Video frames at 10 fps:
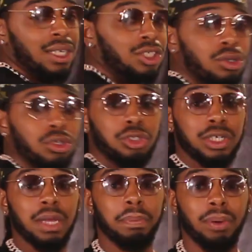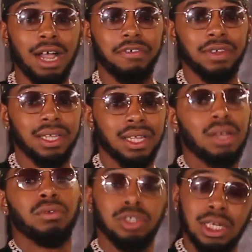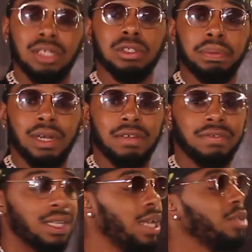soon as you get profit, what you got to do with the profit?